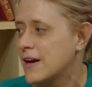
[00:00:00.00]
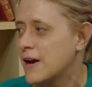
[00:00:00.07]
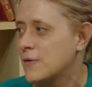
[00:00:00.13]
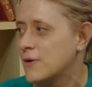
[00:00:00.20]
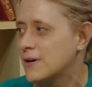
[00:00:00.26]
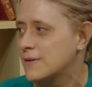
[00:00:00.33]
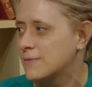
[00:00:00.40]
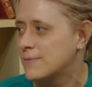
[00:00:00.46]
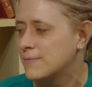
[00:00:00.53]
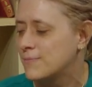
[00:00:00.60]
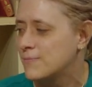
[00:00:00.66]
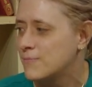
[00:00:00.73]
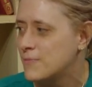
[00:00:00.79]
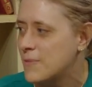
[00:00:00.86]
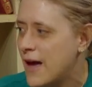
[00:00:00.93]
I want to
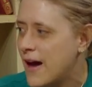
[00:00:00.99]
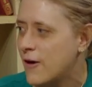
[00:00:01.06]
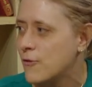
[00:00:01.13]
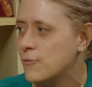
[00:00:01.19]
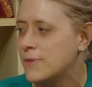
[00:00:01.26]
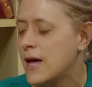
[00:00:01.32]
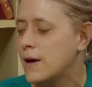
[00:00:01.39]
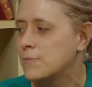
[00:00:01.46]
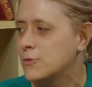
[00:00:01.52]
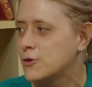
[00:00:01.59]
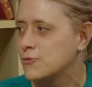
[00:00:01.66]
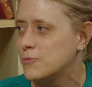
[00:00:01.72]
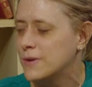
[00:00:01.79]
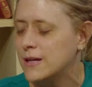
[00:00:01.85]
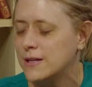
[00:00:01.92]
help that
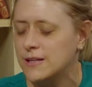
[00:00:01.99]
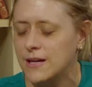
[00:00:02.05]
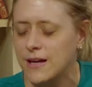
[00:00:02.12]
movement.